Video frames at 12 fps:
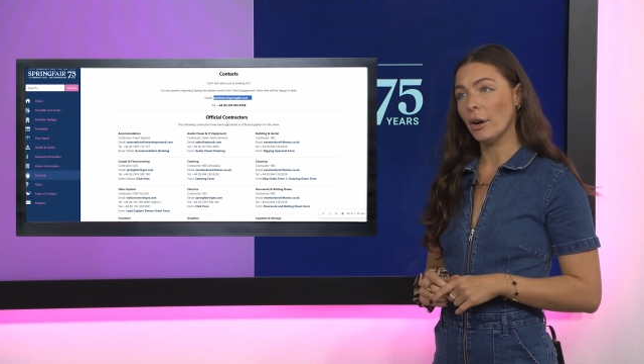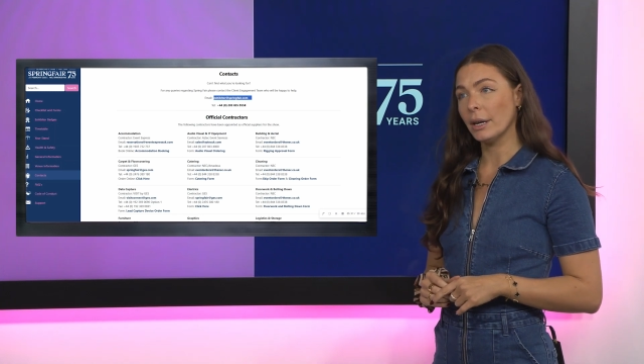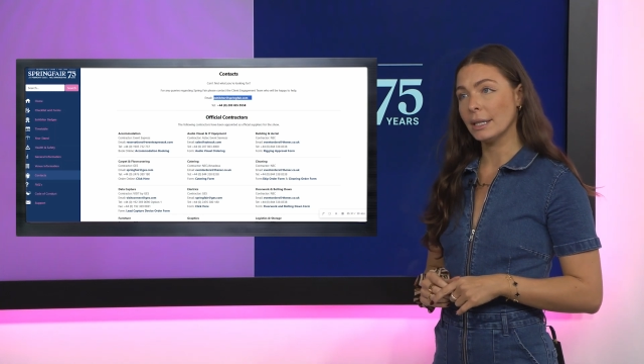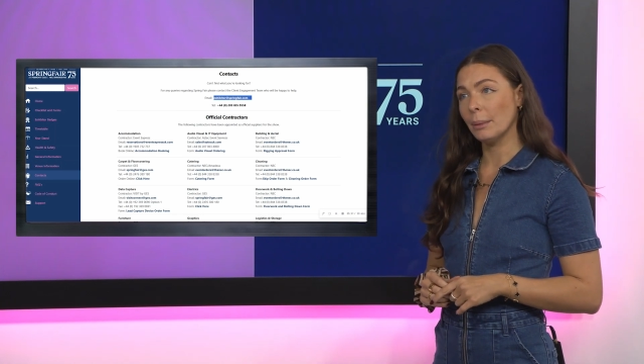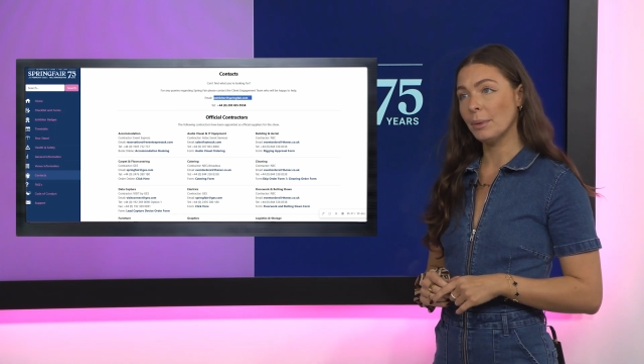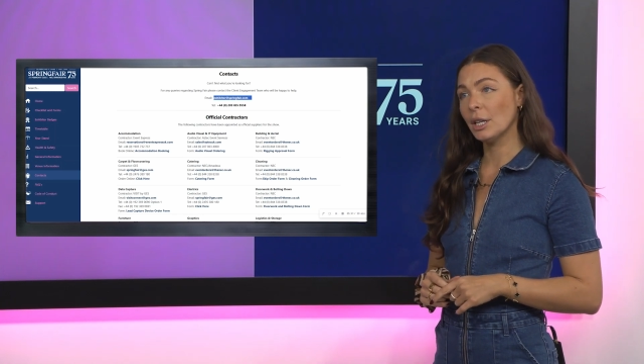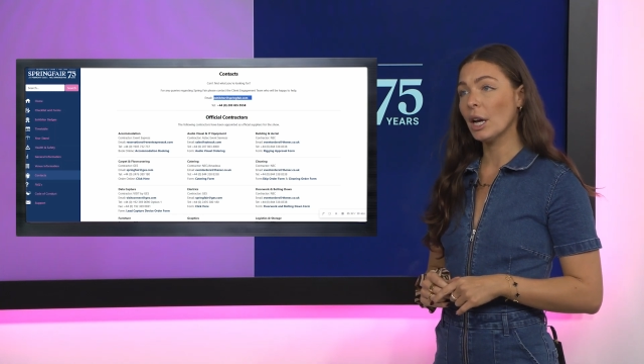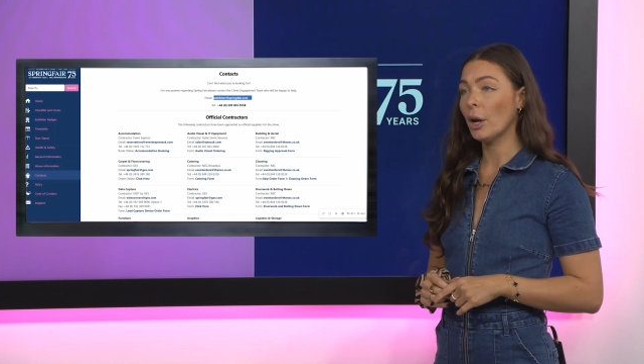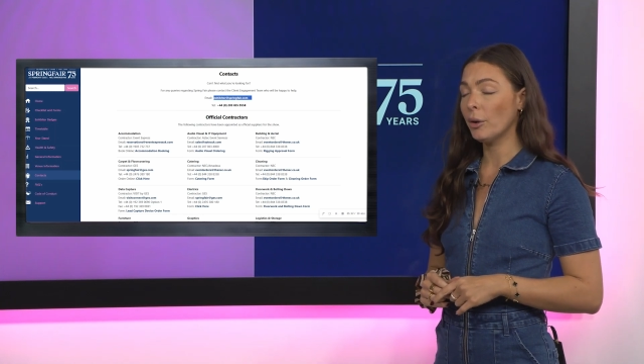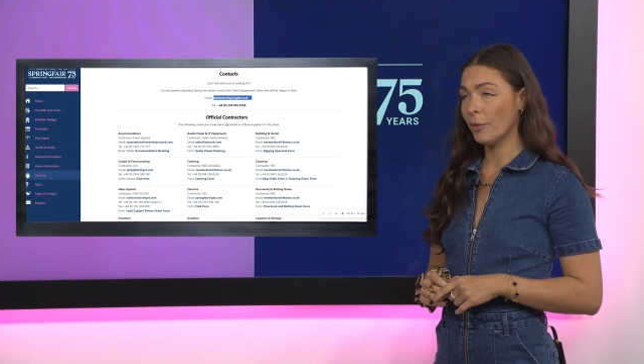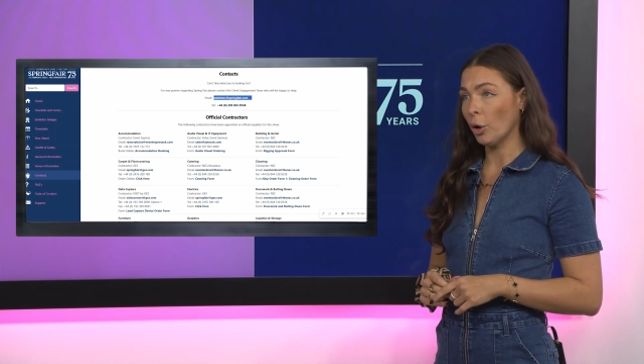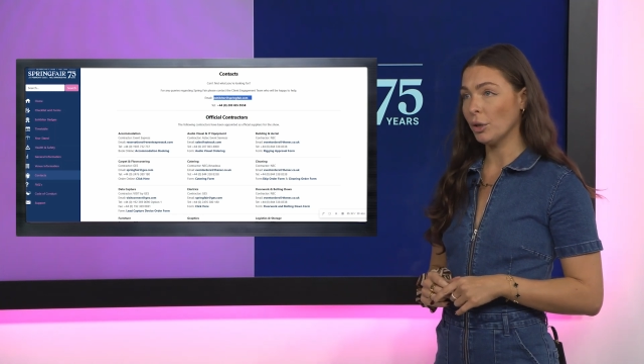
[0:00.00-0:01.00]
Exhibitor Code
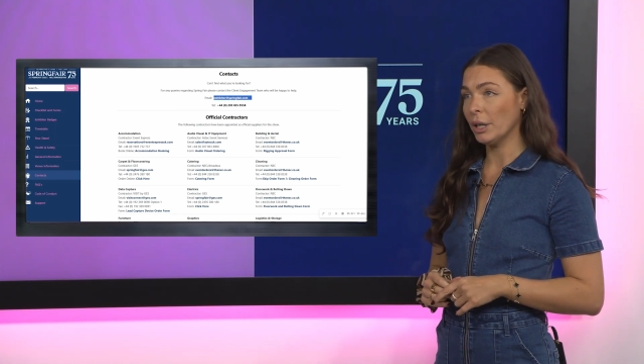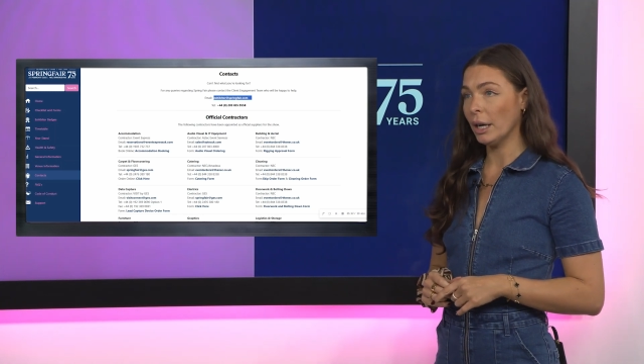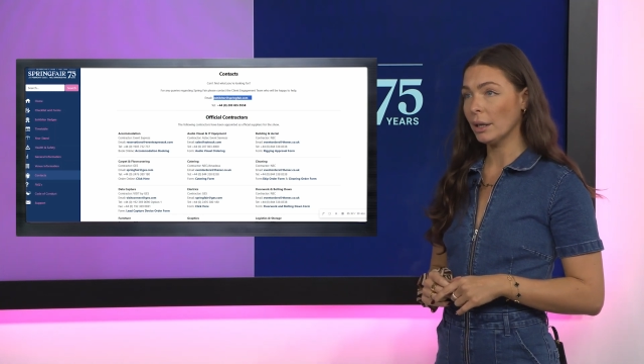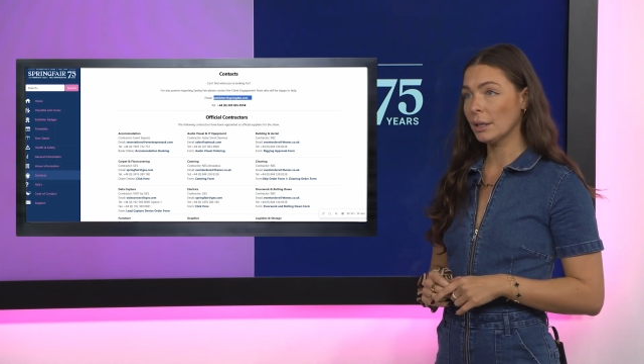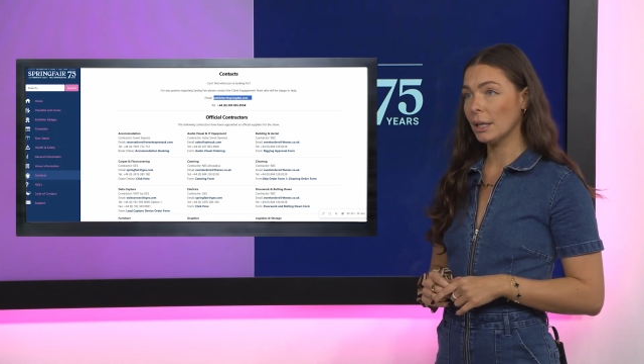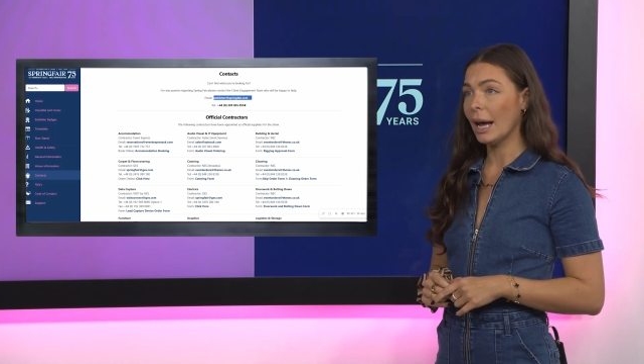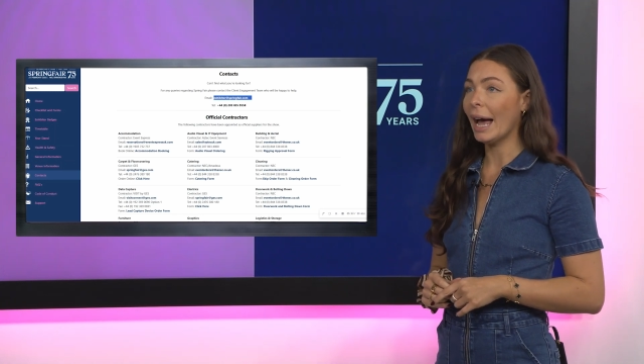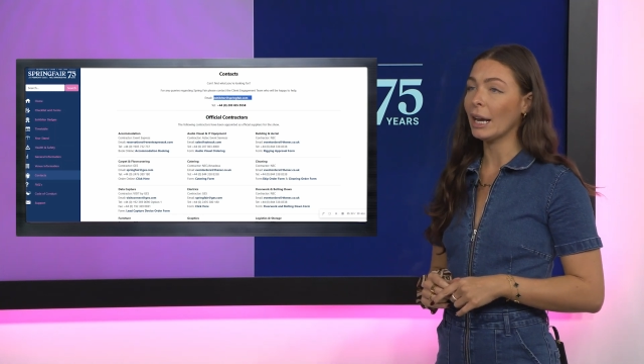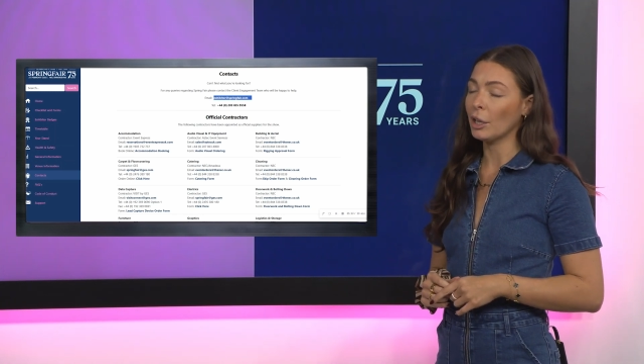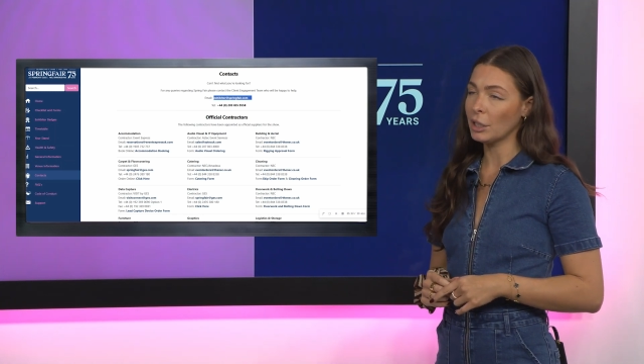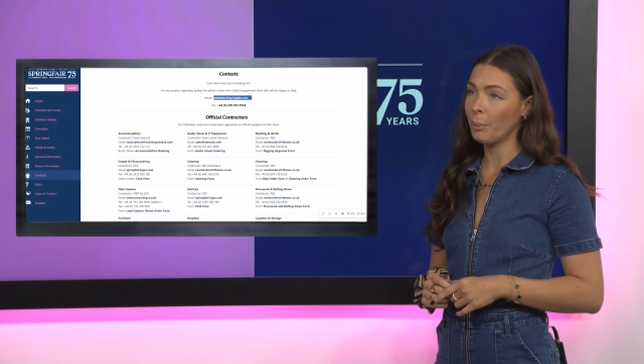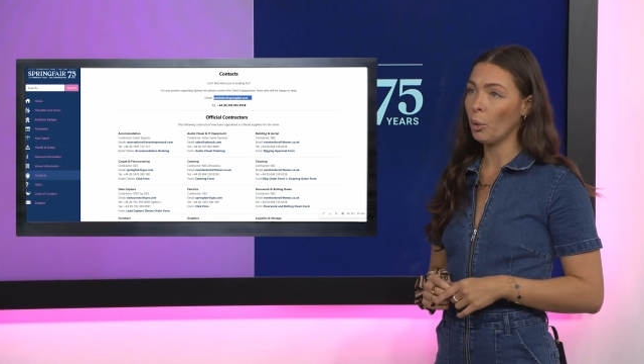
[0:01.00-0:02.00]
of Conduct and our
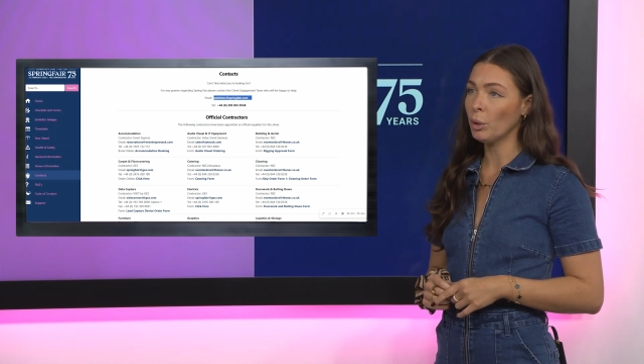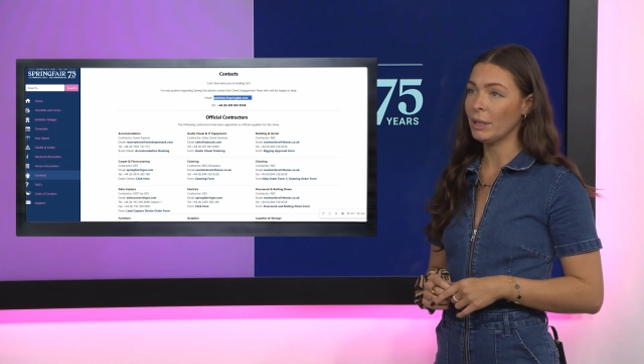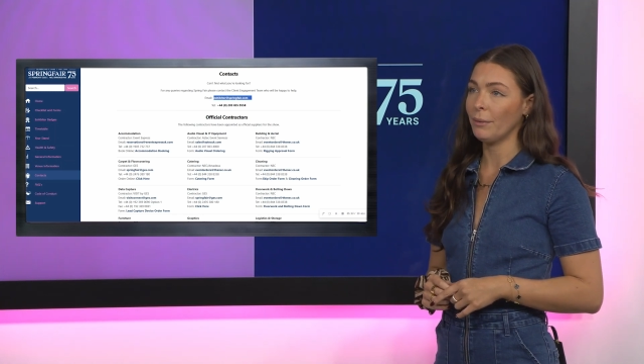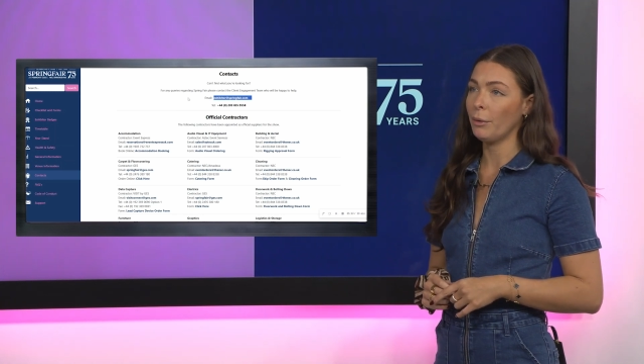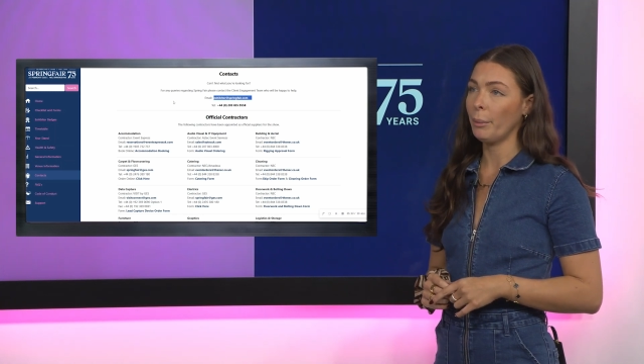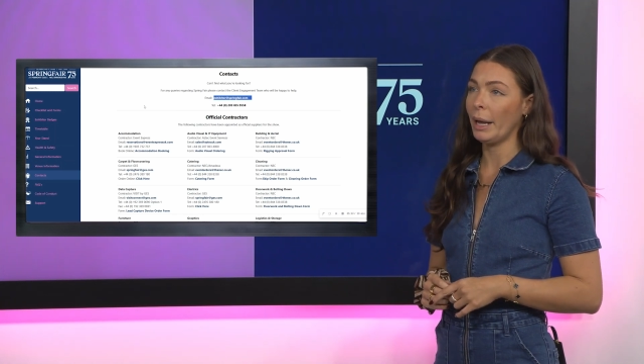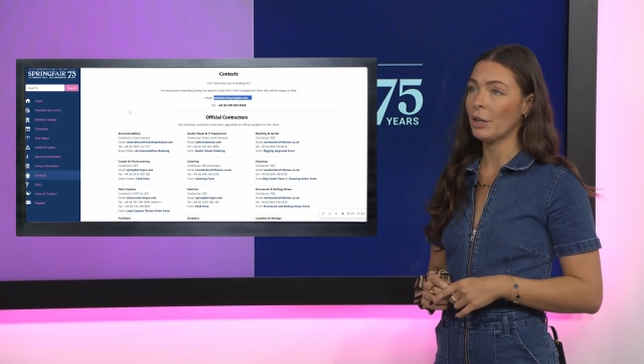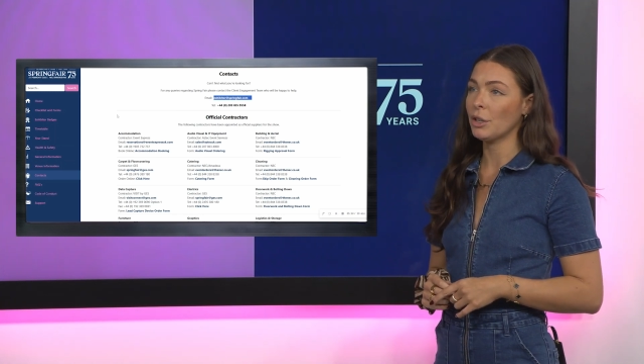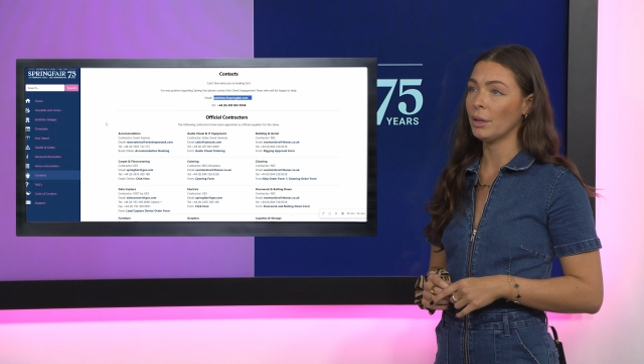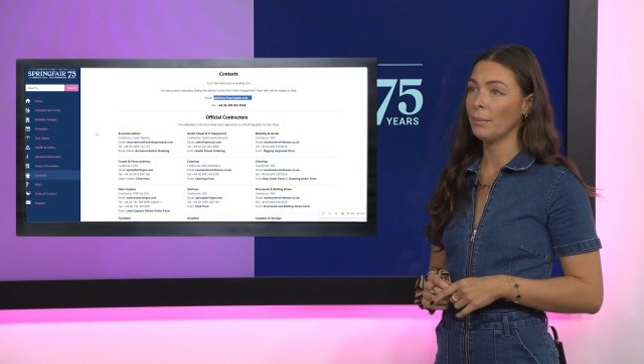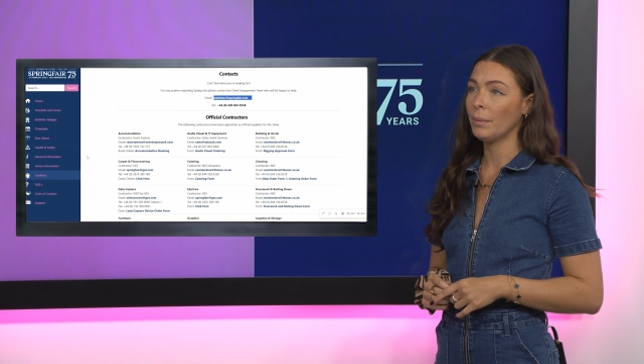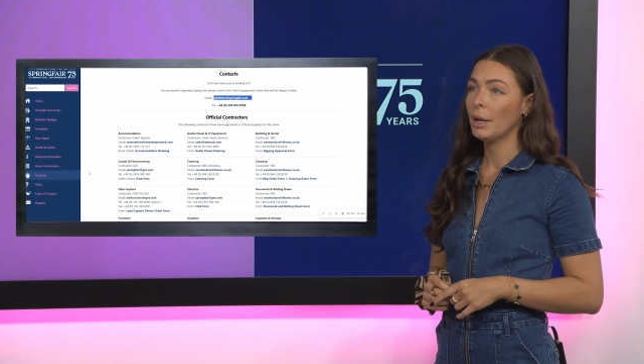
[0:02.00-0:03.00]
support
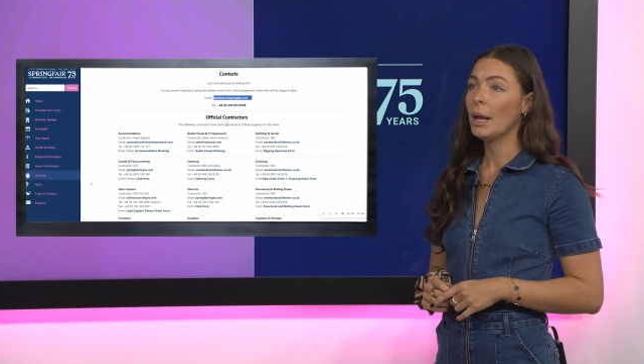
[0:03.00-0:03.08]
information,